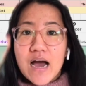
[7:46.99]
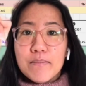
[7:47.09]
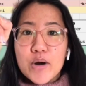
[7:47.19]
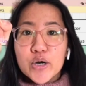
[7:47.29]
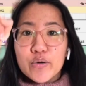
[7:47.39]

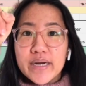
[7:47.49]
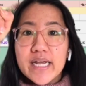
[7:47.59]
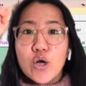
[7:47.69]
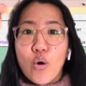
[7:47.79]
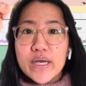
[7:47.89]
Mercury
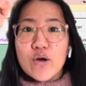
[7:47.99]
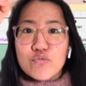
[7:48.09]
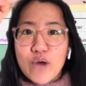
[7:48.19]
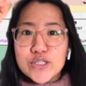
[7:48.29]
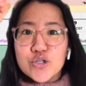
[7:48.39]
going
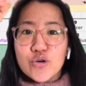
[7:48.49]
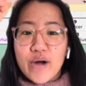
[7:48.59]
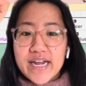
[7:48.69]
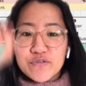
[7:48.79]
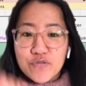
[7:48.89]

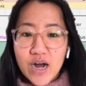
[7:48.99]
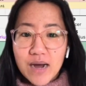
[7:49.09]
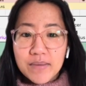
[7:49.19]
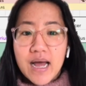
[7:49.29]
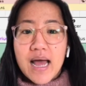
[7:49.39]
retrograde from